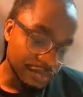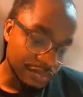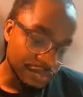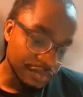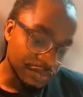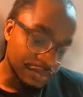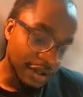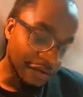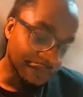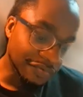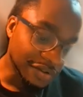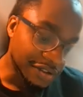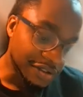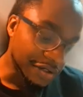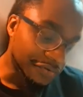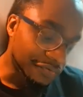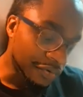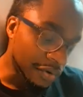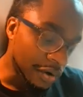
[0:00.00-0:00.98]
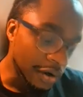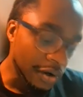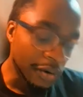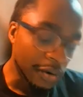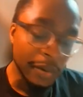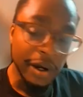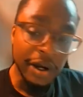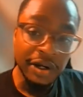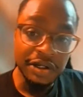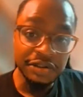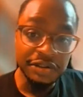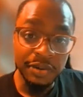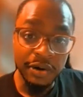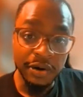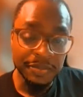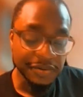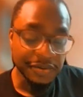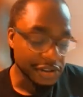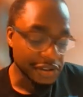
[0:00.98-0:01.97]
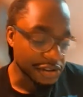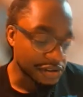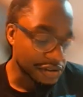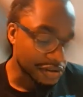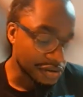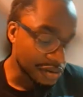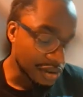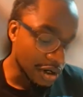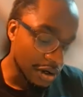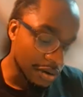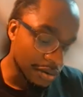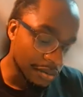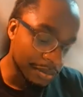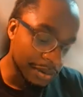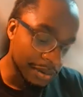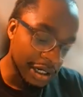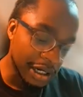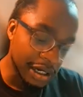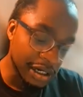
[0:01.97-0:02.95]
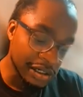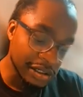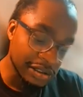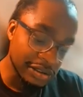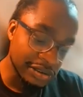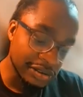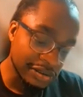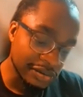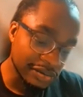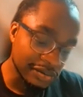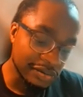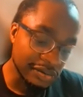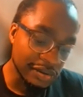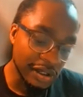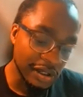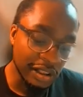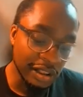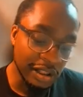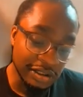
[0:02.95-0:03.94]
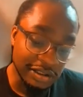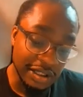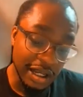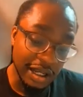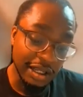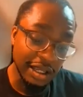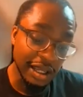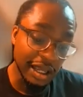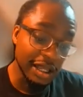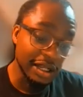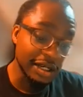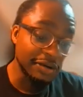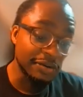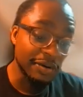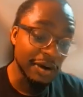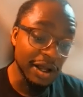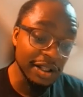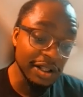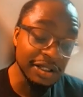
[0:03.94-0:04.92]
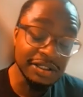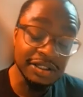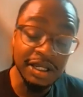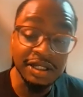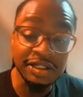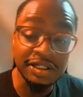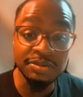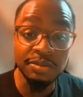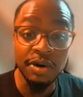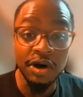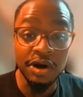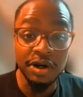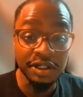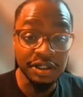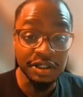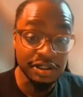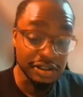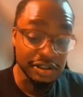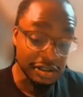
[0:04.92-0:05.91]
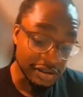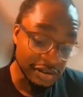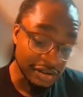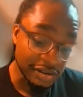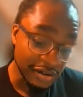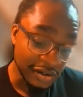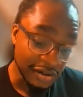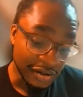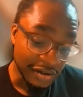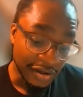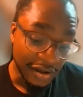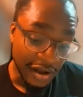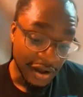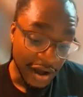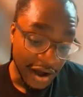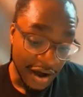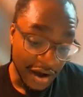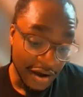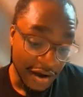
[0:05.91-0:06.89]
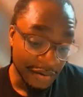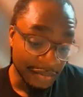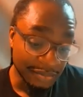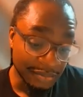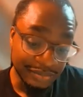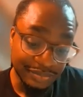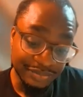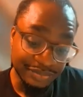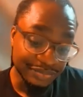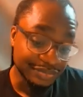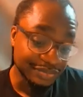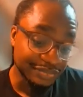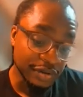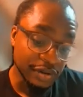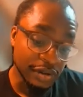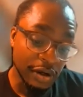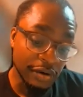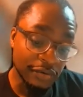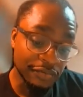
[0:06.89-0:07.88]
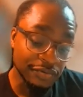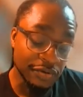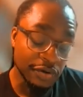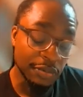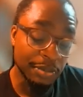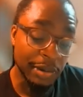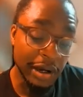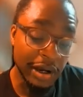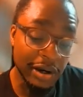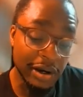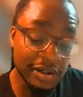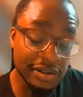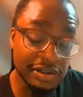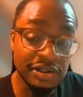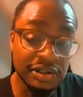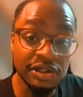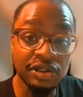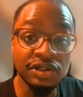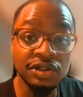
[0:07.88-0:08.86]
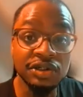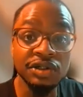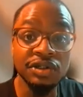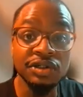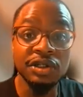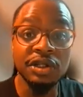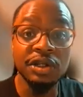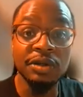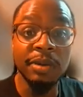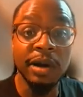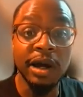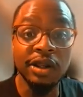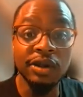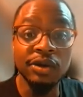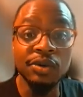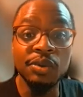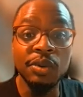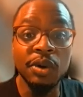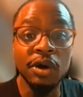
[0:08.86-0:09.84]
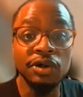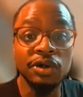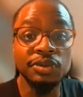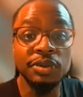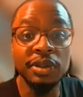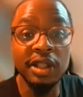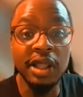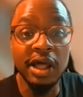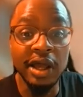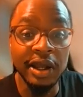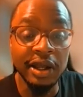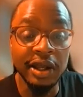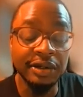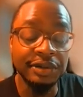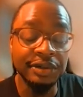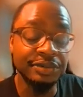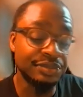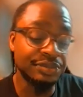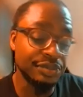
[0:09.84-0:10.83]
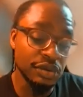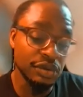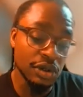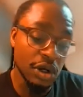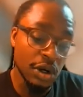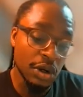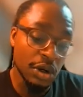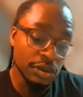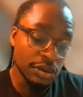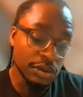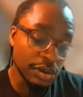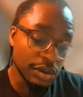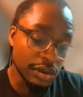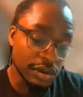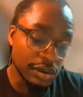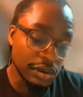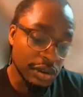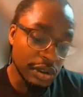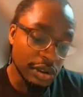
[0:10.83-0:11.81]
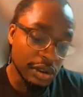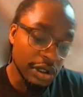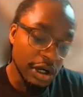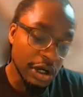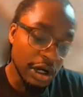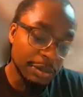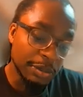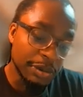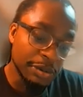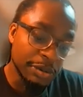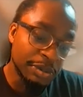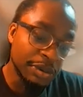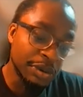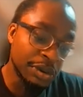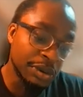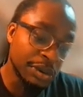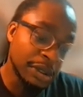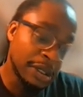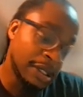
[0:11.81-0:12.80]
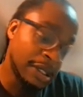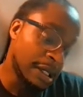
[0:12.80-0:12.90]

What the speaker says: just for awareness purposes, you know, because it looks like candy, right? It looks like Smarties. Um, you know, for parents, teachers, anybody who works with like, you know, young people,